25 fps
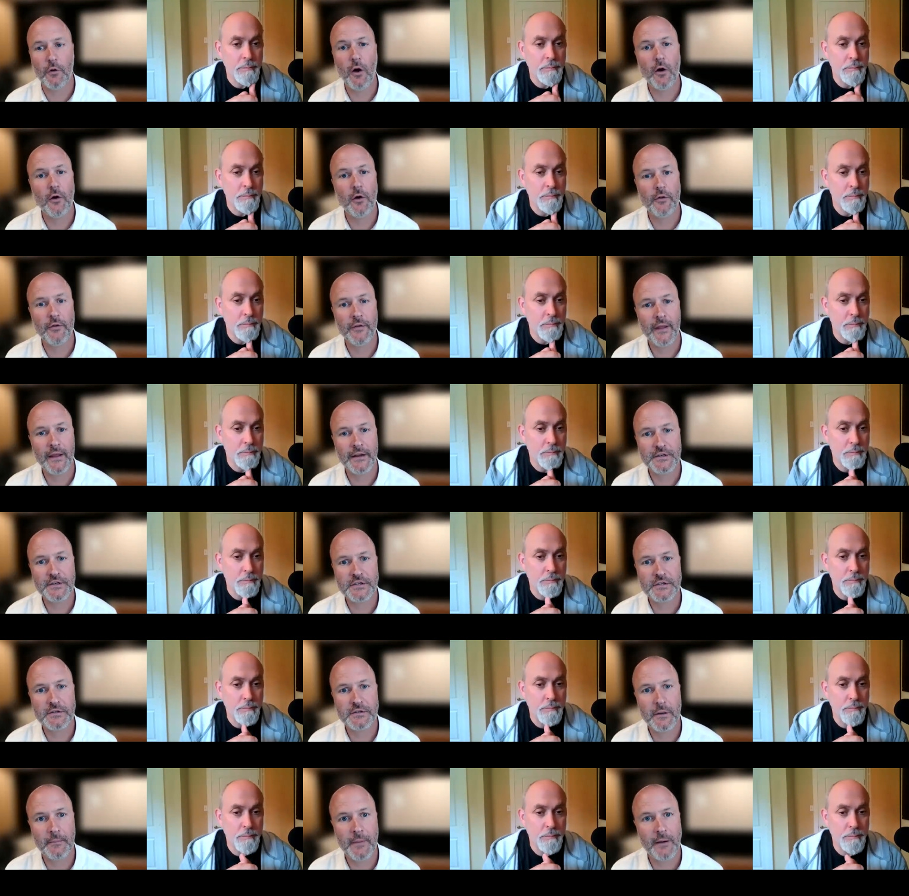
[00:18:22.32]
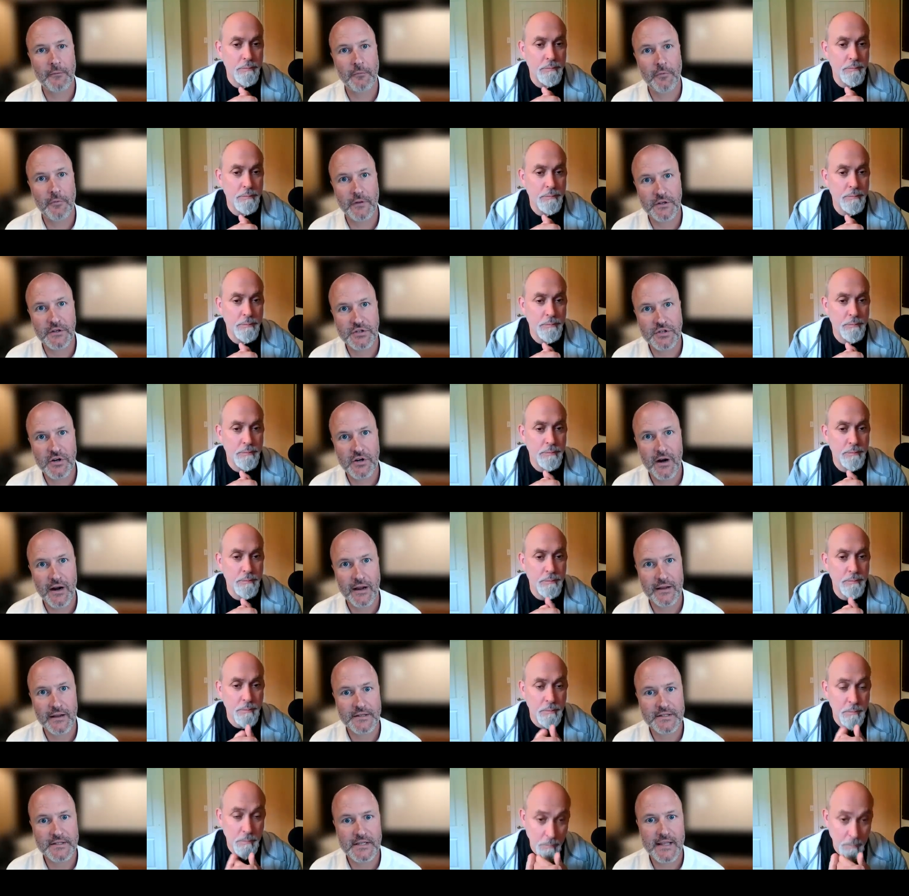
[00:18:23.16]
Speaker 1: halt and i just i'm not really sure
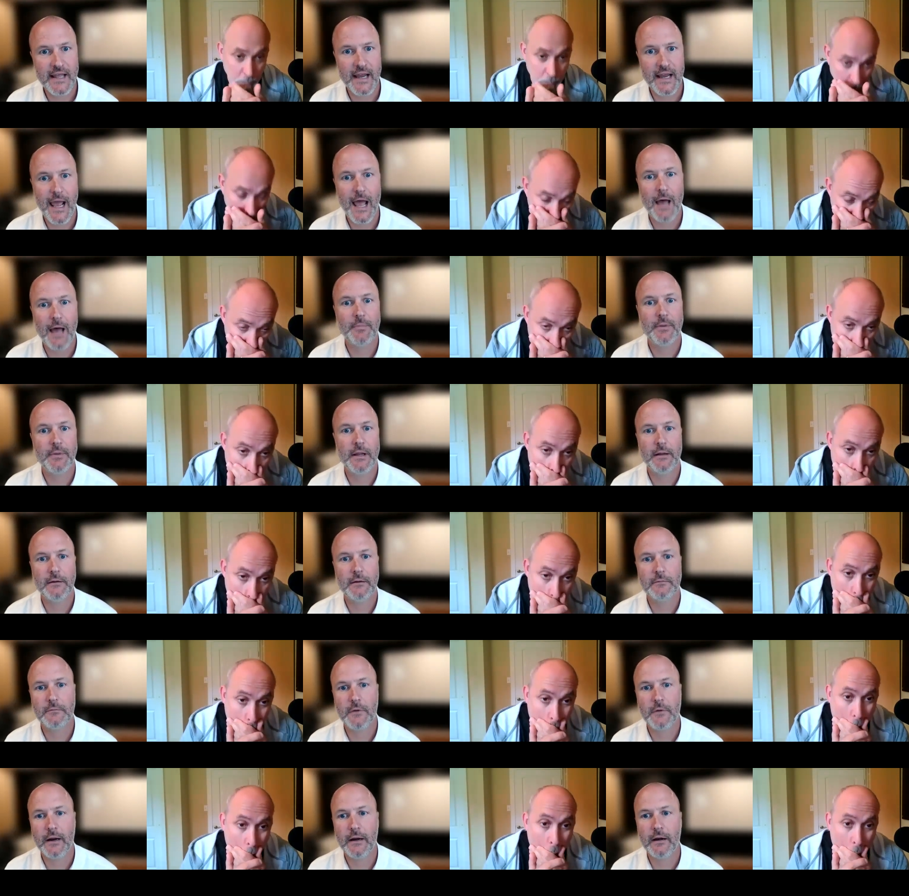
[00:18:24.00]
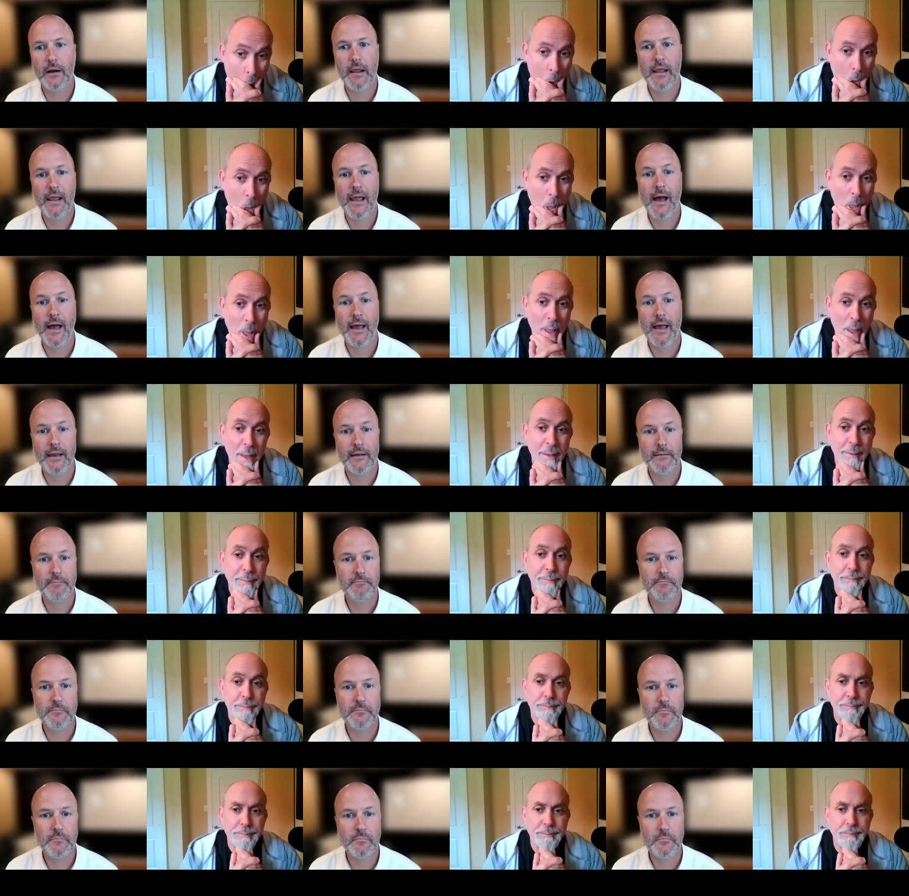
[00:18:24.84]
i see that happening right ai
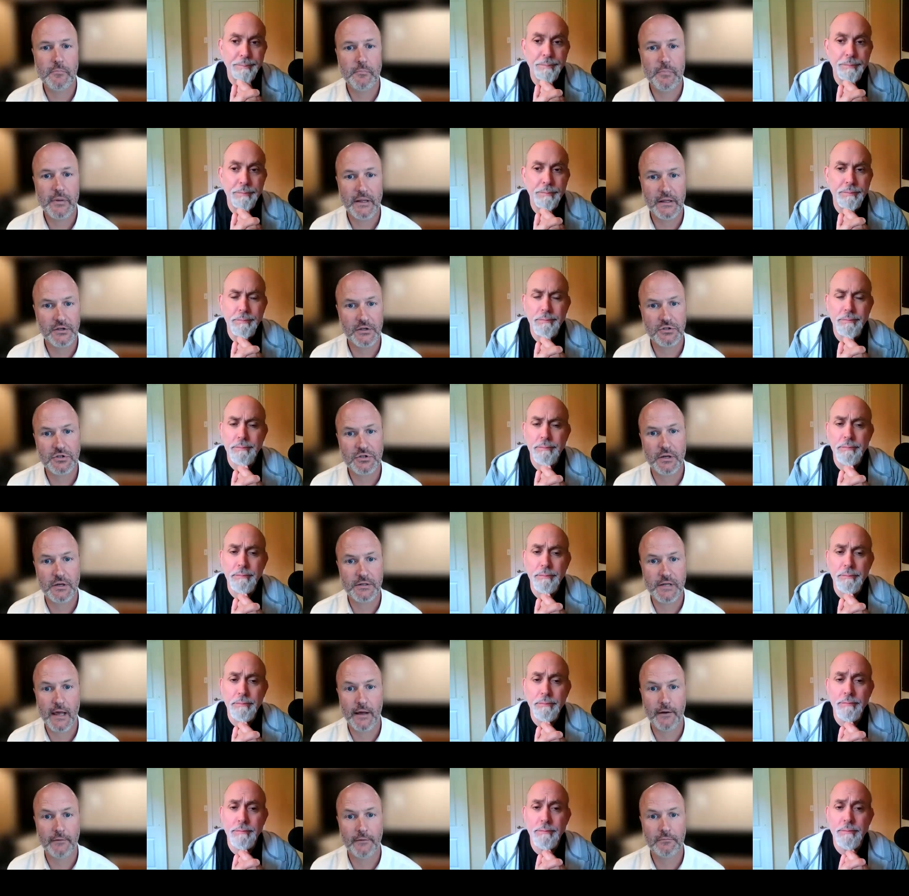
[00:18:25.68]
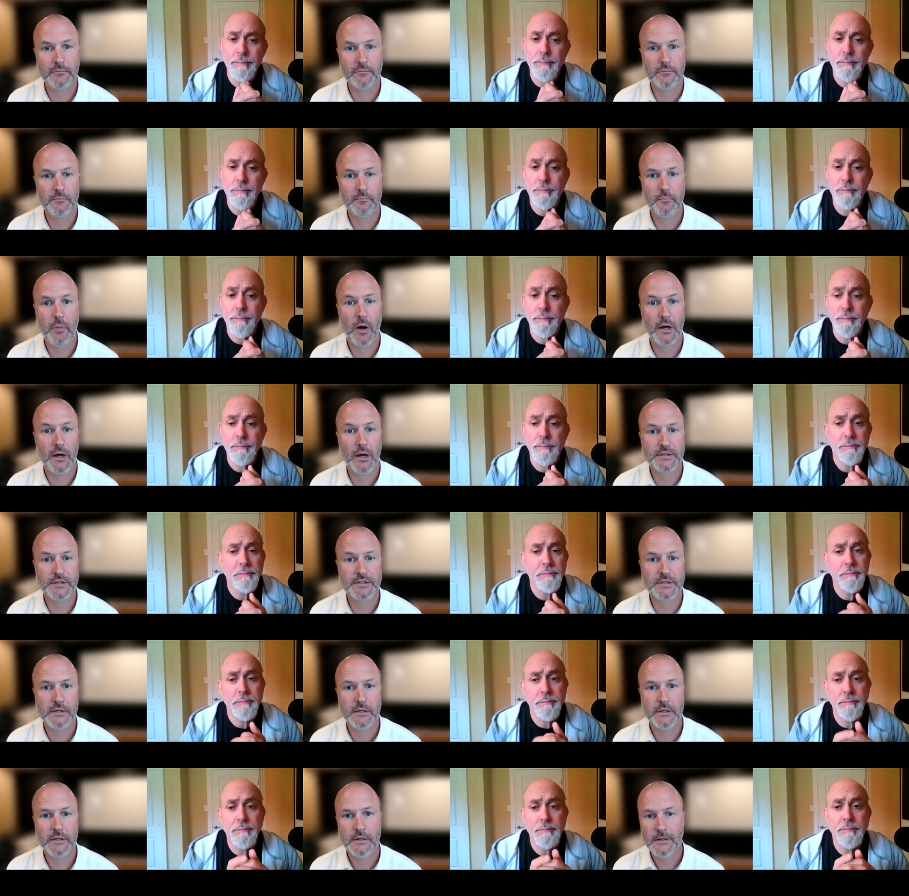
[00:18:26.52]
being shut down paused